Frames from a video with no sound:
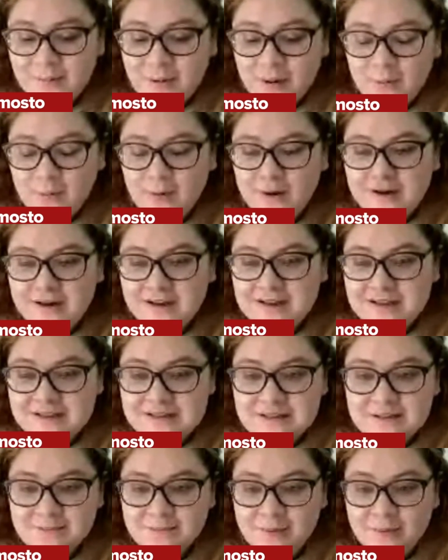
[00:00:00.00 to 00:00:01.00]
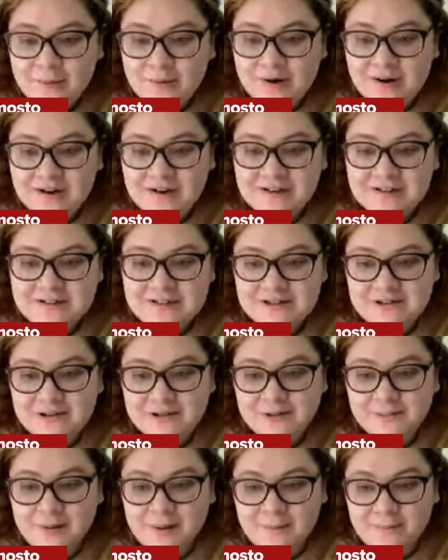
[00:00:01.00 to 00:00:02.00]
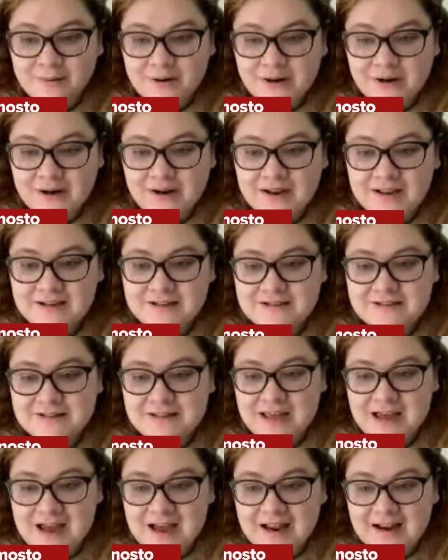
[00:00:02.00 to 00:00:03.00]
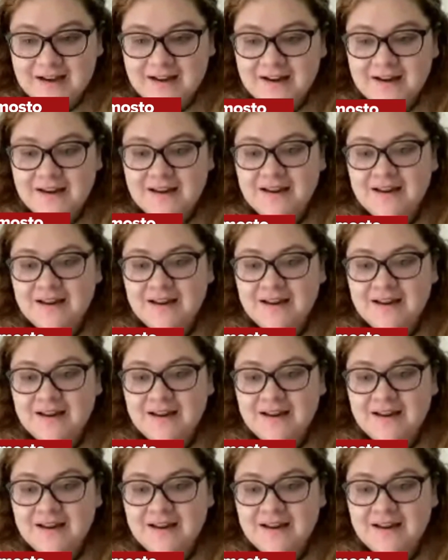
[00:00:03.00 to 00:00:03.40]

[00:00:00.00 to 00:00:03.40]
But what is important to remember is that